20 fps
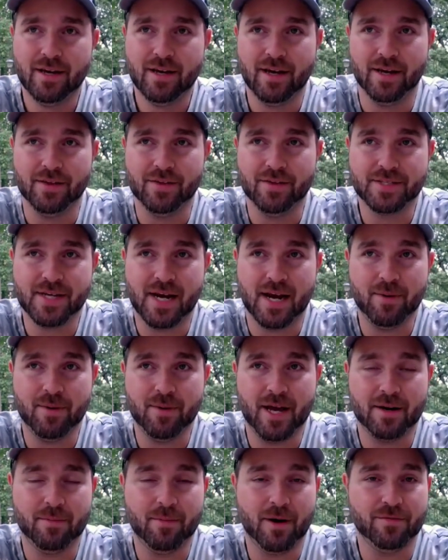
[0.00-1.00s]
at the time
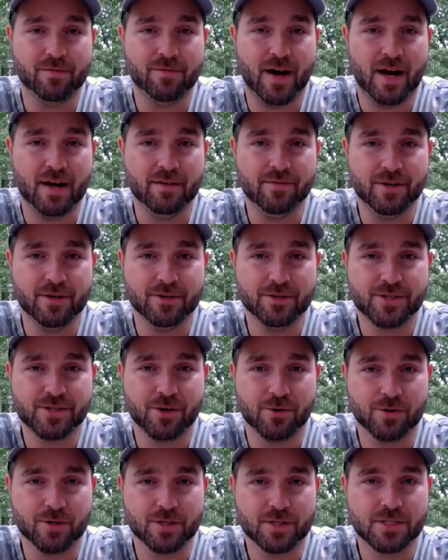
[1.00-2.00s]
I had about 5 years
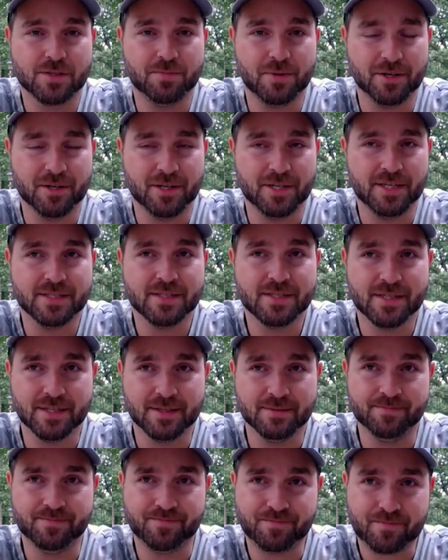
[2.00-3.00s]
total experience,
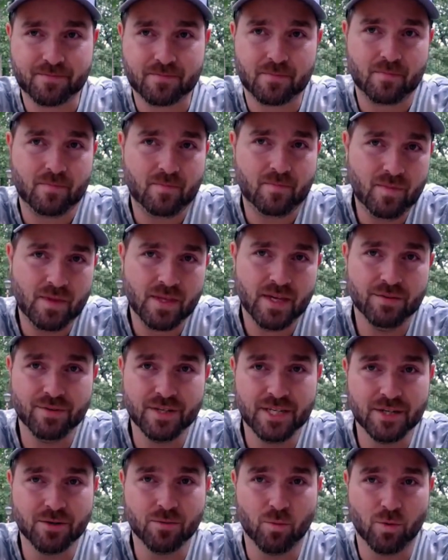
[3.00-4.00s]
and if
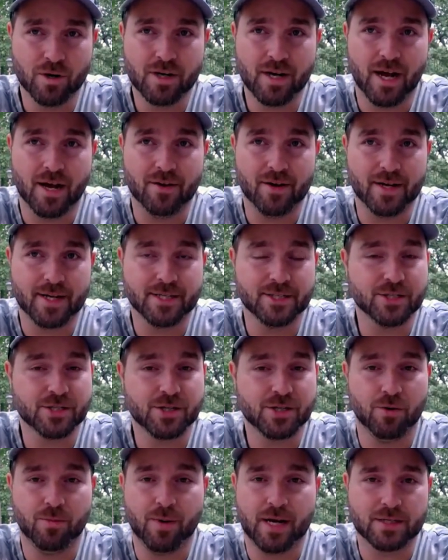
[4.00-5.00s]
it didn't work out, I could
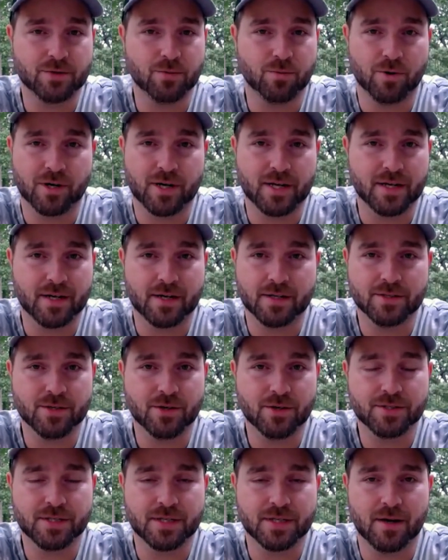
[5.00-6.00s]
just go back to work at a
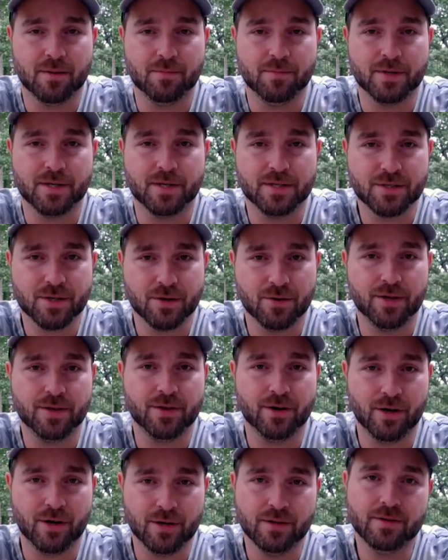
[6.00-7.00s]
consulting company. So I
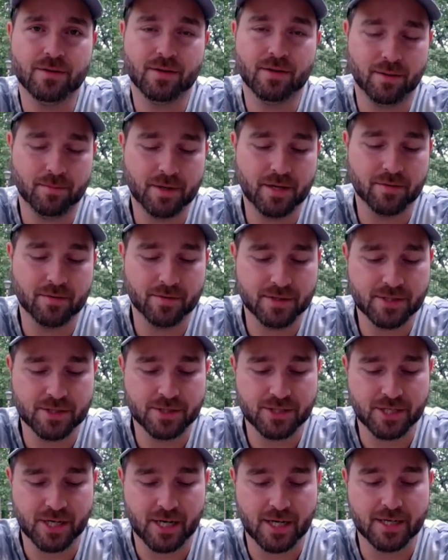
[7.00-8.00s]
thought, let me give this a
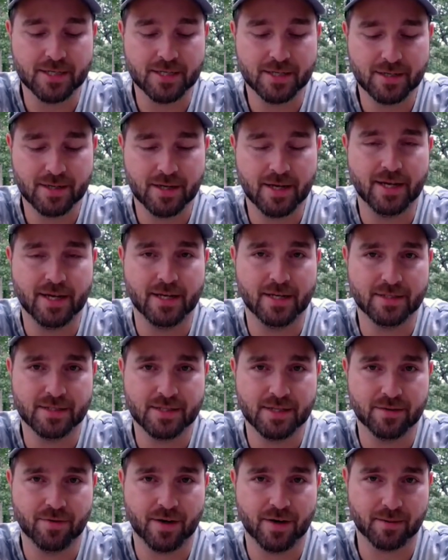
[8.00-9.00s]
shot and
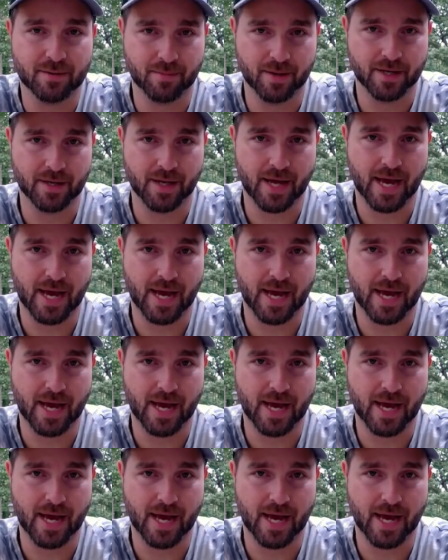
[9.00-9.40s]
see if I can make it